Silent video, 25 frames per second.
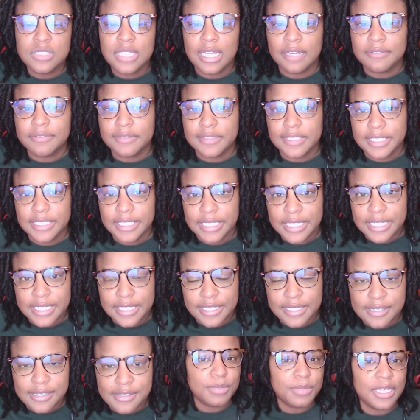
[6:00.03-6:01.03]
definitely
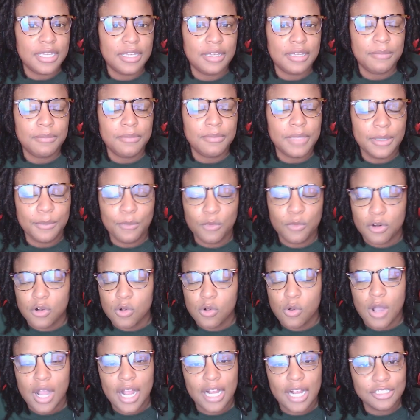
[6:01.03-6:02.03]
is. It
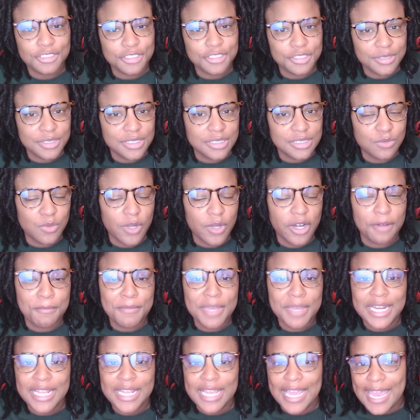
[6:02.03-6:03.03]
requires you to wear
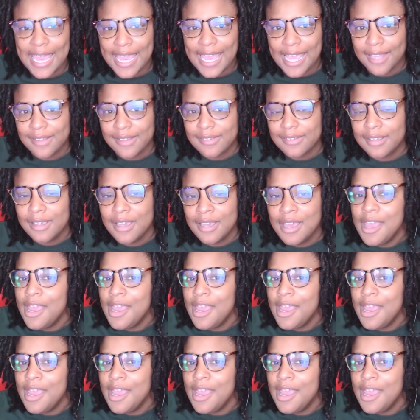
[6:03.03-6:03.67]
many hats.